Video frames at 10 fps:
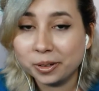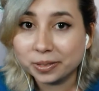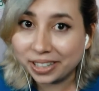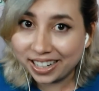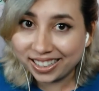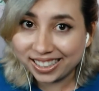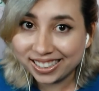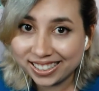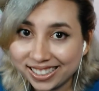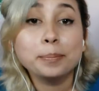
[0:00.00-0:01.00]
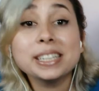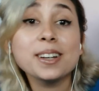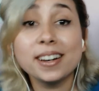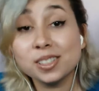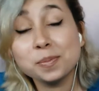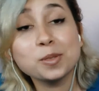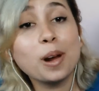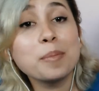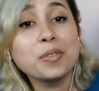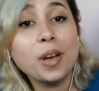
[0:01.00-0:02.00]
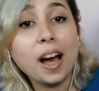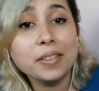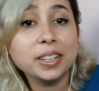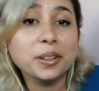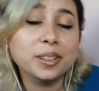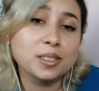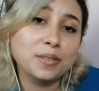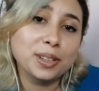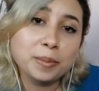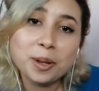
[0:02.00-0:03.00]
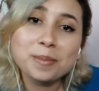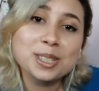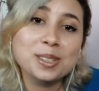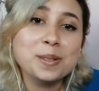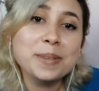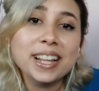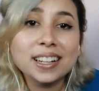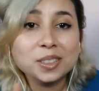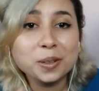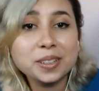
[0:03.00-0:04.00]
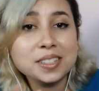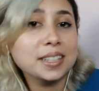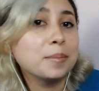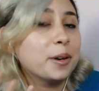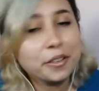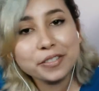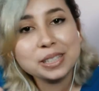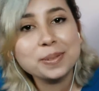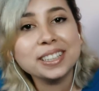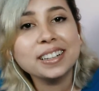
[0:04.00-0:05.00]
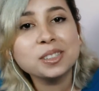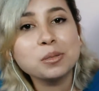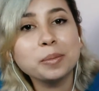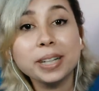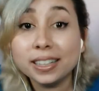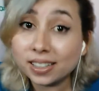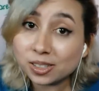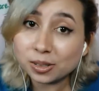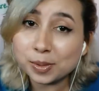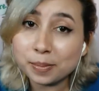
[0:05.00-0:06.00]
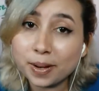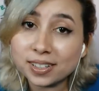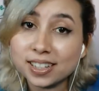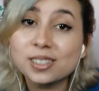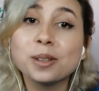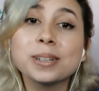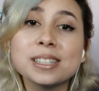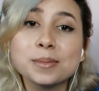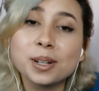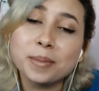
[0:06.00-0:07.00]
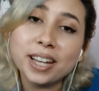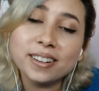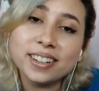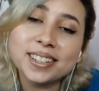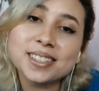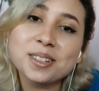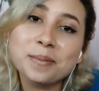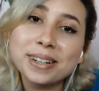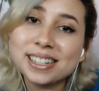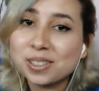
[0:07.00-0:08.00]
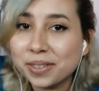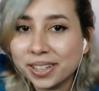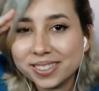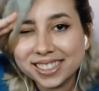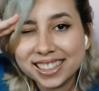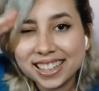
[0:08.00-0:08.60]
great. Please go ahead and subscribe if you haven't, and you can also follow me on my social media like Twitter, Instagram, or Facebook. The links will be in the description box. As always, I'm Miyano, and I'll see you in my next video.